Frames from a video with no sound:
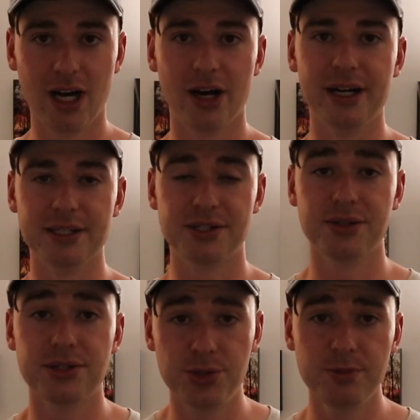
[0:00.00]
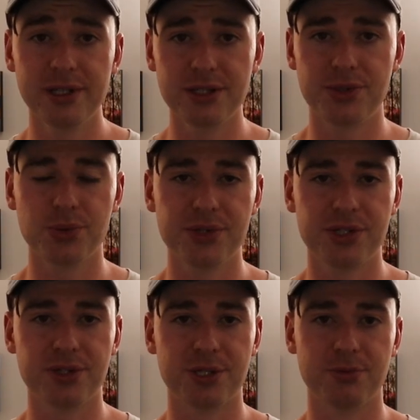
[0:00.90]
Alright, so the 2 biggest tools
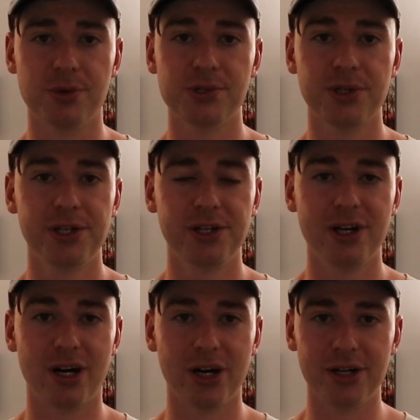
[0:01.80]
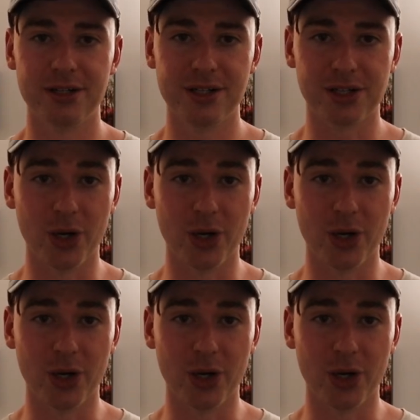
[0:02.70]
at your disposal here are